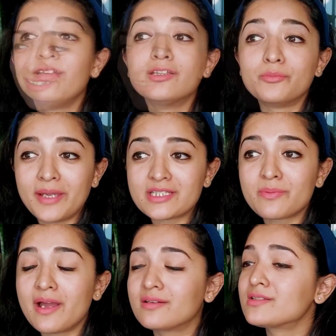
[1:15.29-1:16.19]
The best
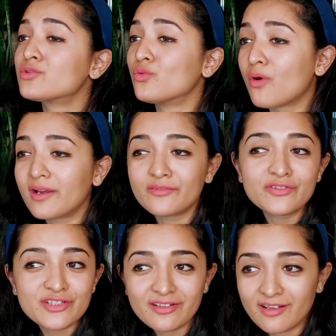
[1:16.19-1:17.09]
part is no
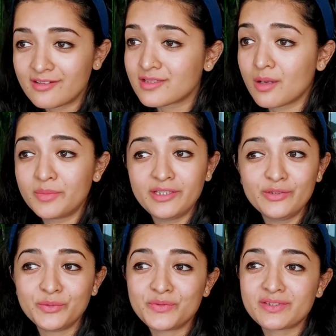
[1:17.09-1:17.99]
artificial colors are being
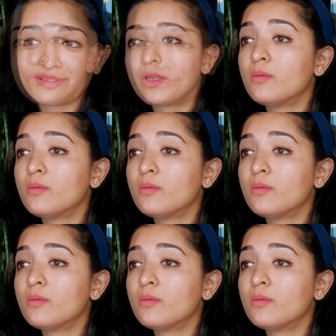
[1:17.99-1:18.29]
used.